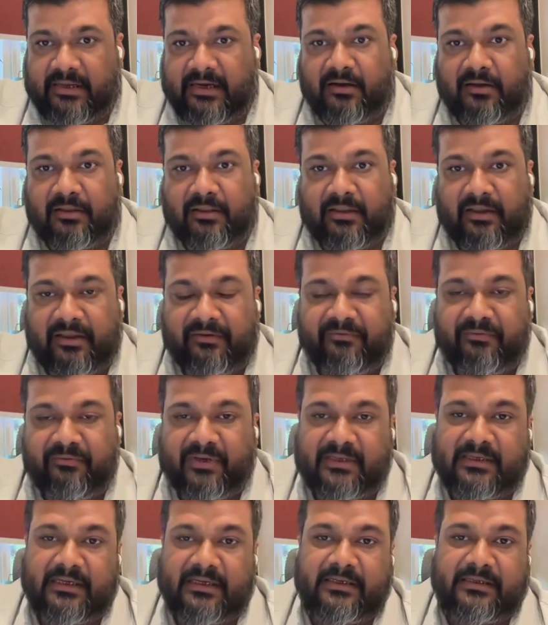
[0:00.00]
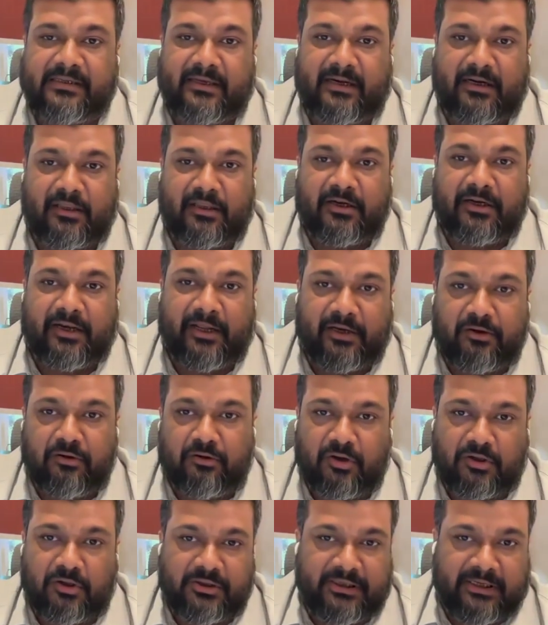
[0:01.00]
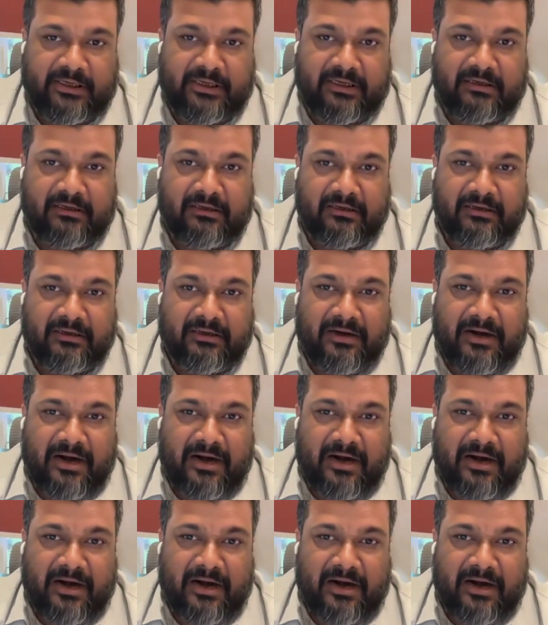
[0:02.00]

the emphasis and the technological